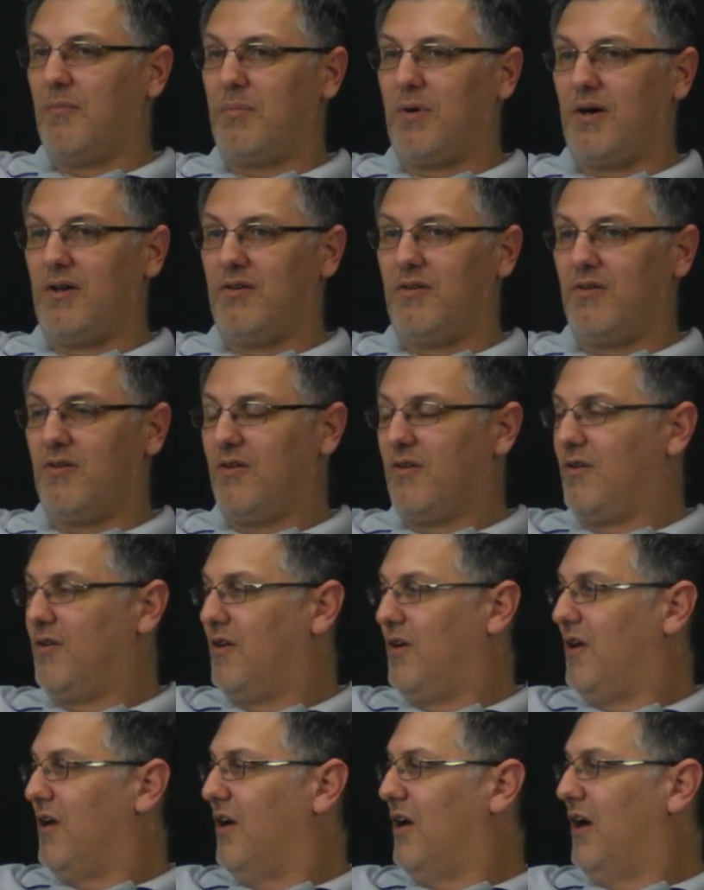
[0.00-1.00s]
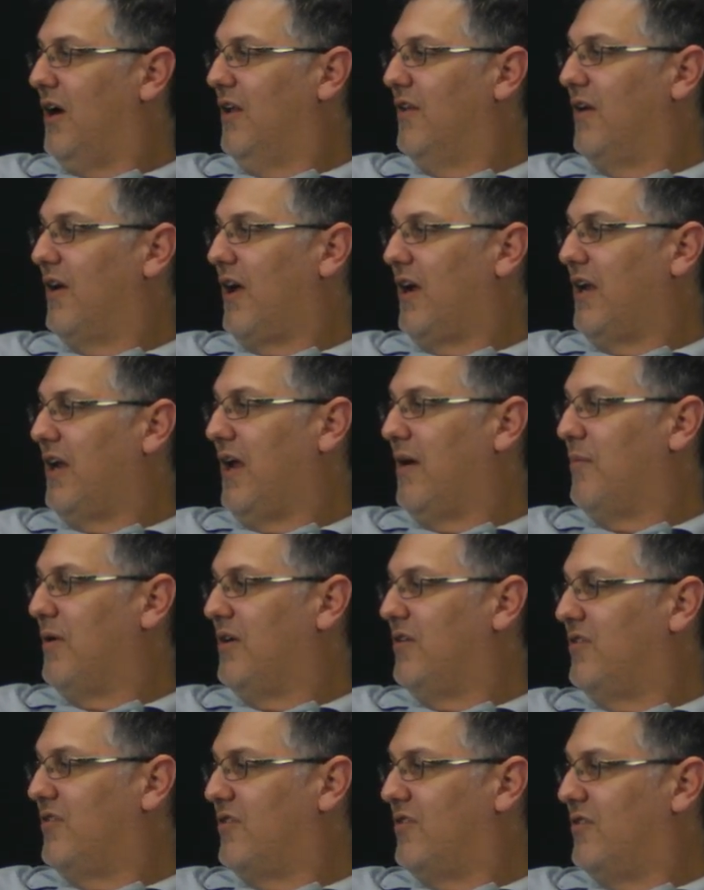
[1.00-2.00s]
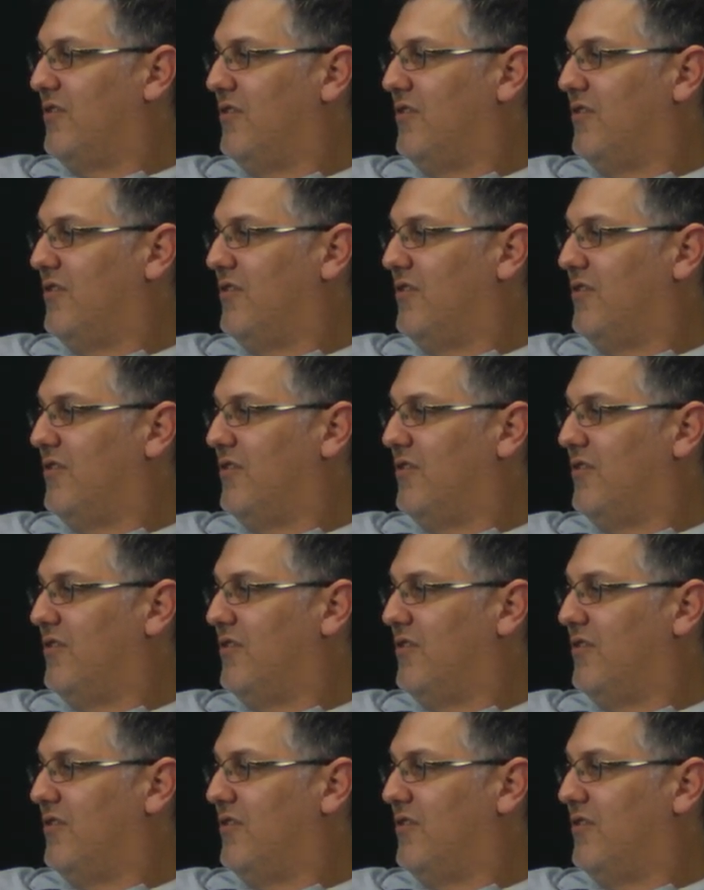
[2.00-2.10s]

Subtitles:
button and then I name it.